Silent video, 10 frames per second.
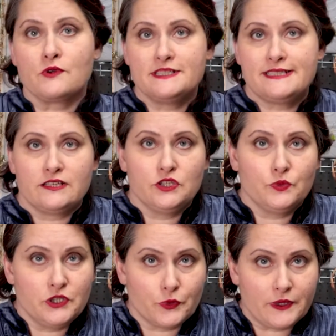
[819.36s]
going to tell you
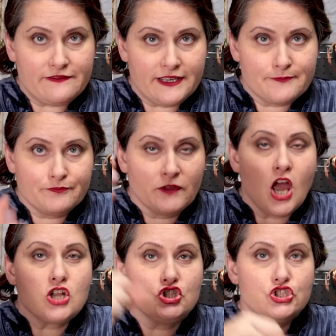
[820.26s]
when you're weaving,
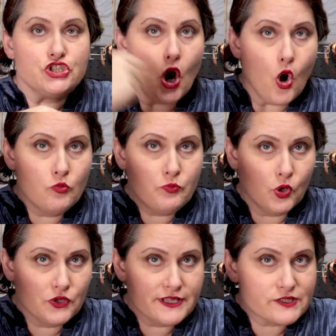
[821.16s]
don't
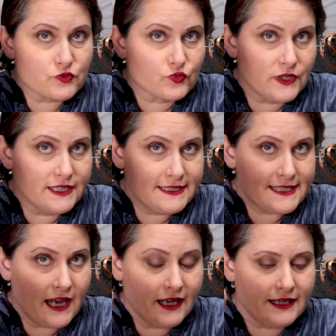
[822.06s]
pull this really
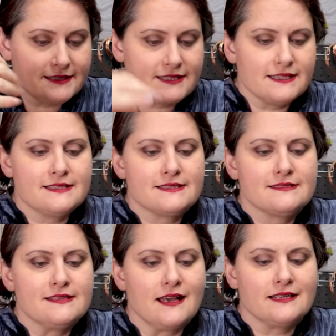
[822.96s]
tight. This
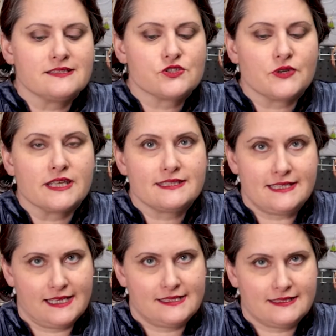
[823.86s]
is not a strength
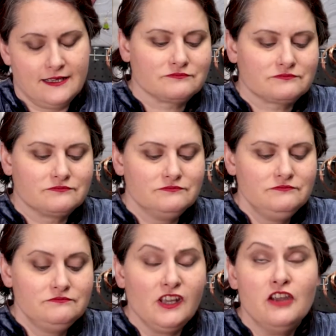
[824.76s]
test.
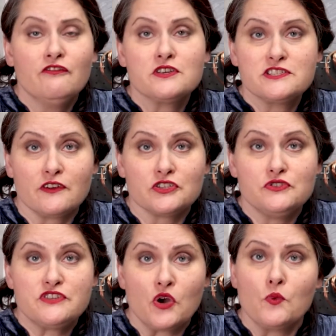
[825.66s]
First of all, you
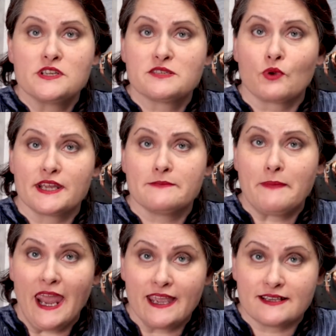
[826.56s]
don't want to break the
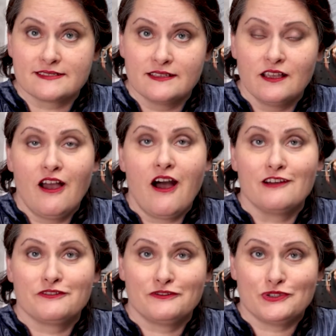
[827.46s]
pegs
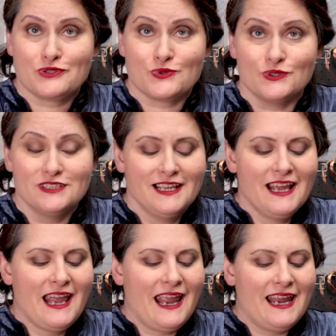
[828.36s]
off of your tool.
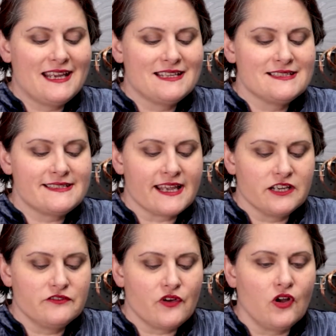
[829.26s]
And
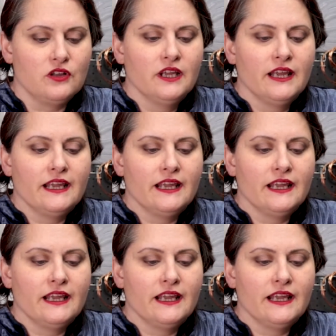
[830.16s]
second of all,